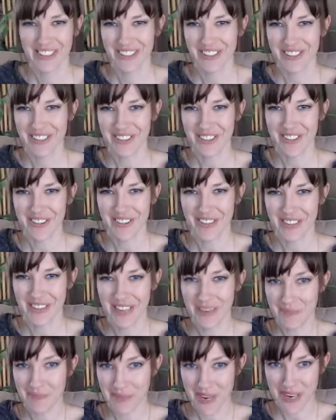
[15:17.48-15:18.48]
So
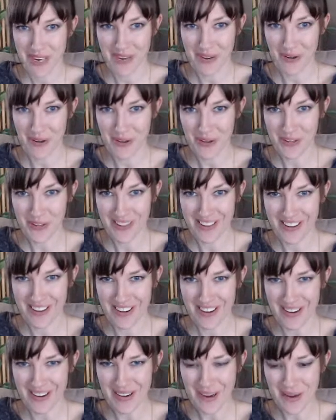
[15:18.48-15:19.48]
let me hold the
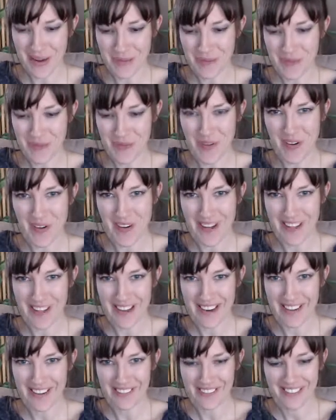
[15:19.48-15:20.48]
card up
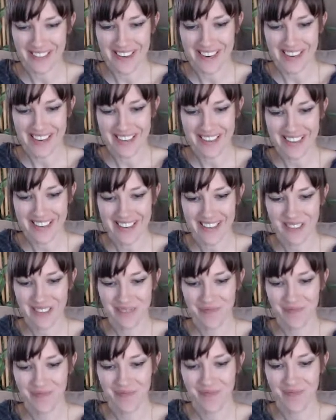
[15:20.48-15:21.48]
while I read.
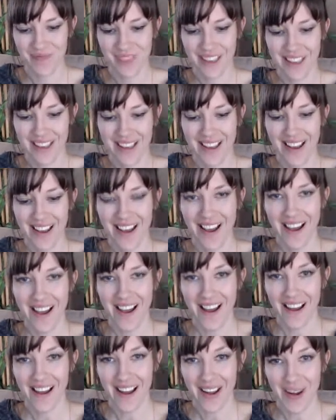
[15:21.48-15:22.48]

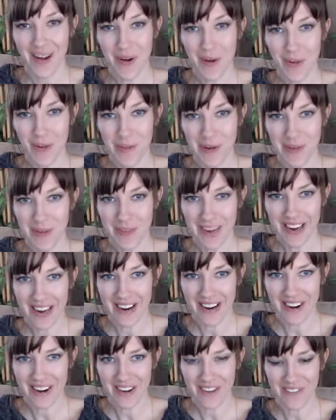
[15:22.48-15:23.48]
I open my
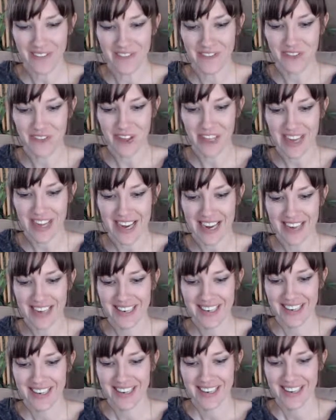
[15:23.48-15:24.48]
heart
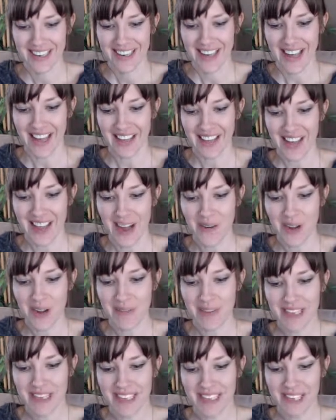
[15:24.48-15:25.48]
fully,
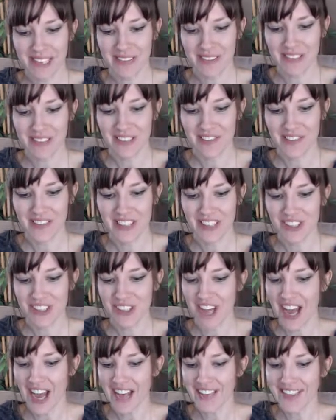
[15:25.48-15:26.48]
allowing myself to feel
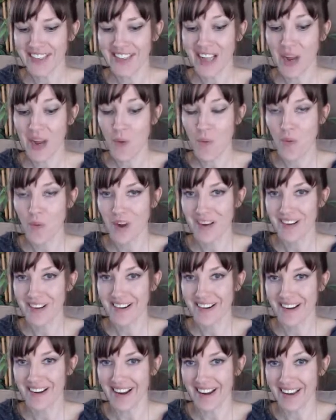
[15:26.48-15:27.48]
childlike
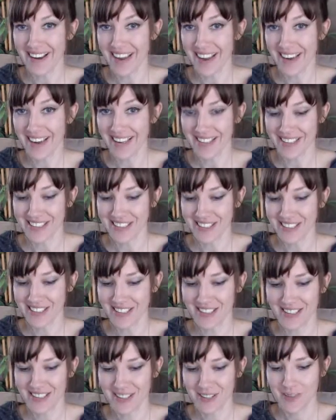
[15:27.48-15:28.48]
wonder and
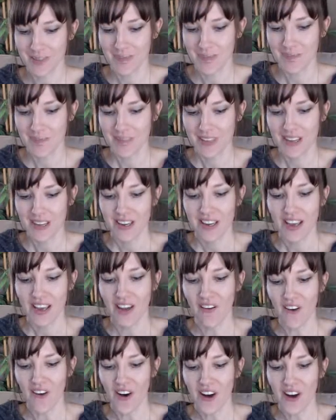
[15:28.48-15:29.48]
innocence.
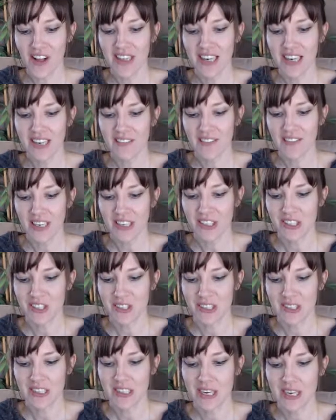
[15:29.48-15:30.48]
All
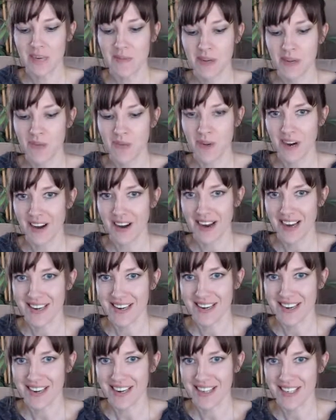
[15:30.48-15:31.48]
adventures lead me where
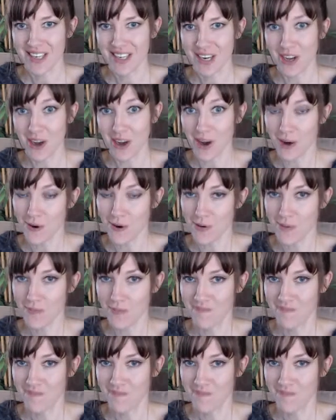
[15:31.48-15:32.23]
I need to go.